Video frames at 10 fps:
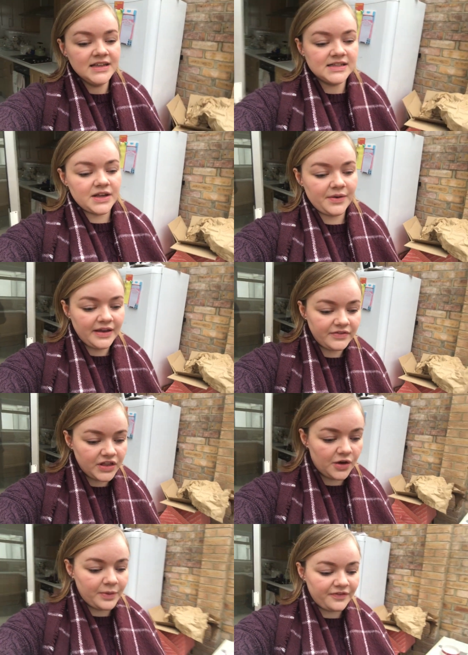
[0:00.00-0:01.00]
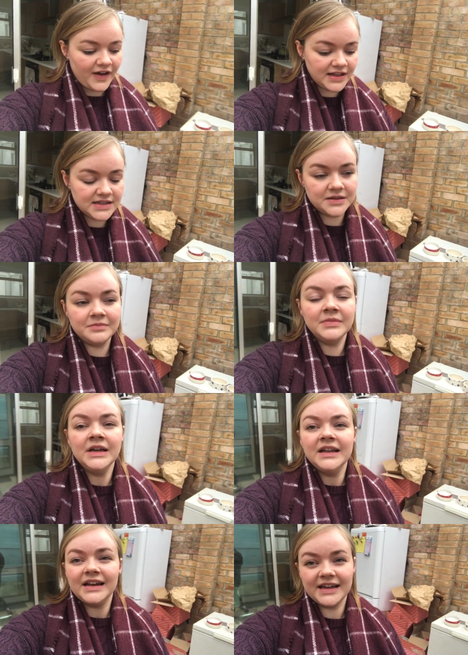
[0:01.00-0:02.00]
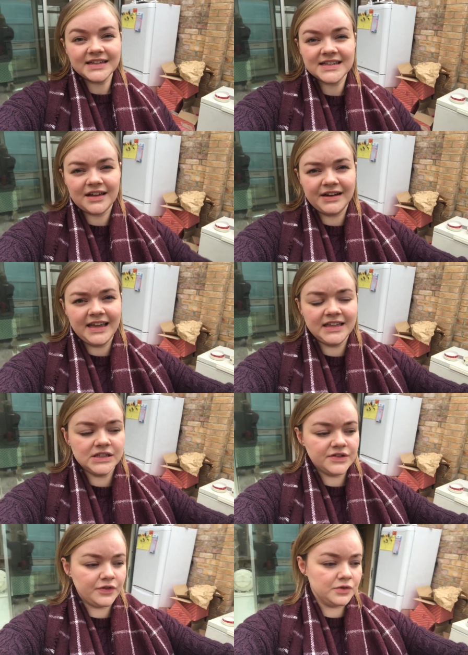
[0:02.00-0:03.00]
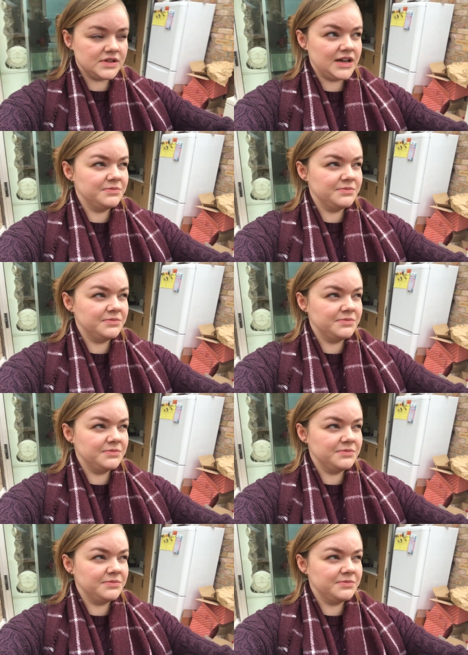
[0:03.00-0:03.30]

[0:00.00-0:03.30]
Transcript: So even though we've had some like sunny intervals,